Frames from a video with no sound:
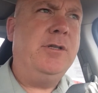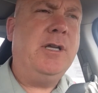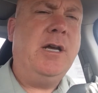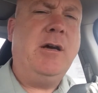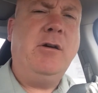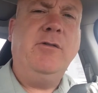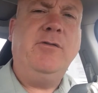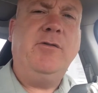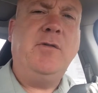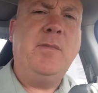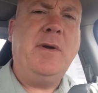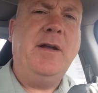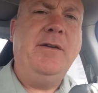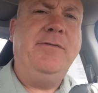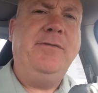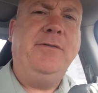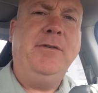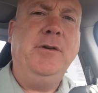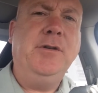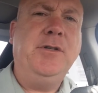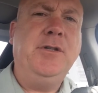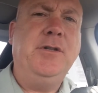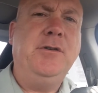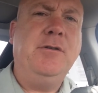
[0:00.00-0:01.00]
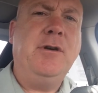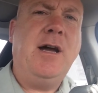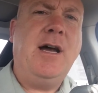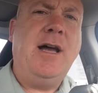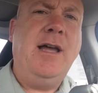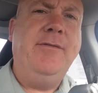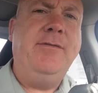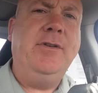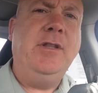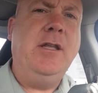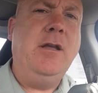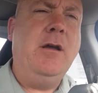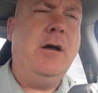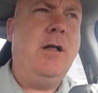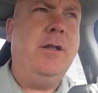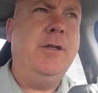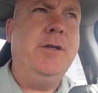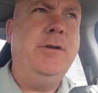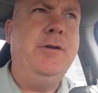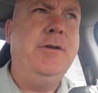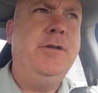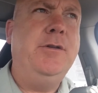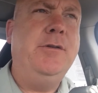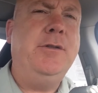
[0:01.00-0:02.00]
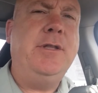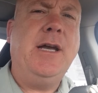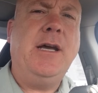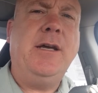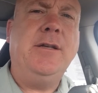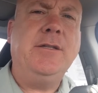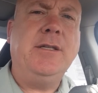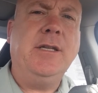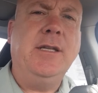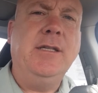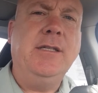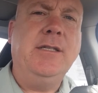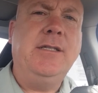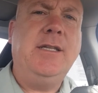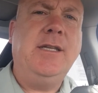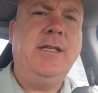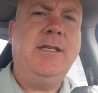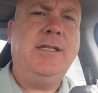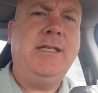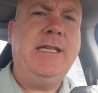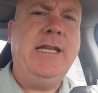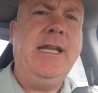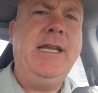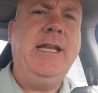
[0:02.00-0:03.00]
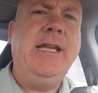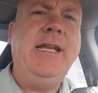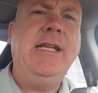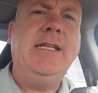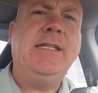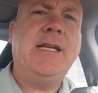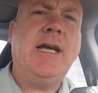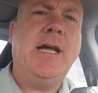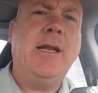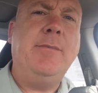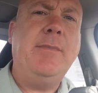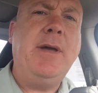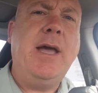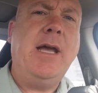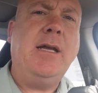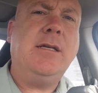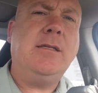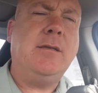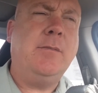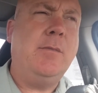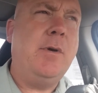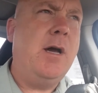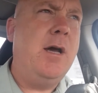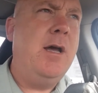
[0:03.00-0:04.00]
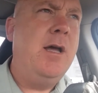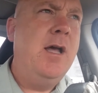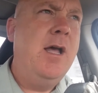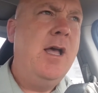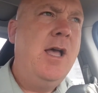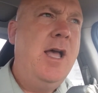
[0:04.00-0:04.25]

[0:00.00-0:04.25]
out for my first drive in the all-new 2016 Nissan Maxima.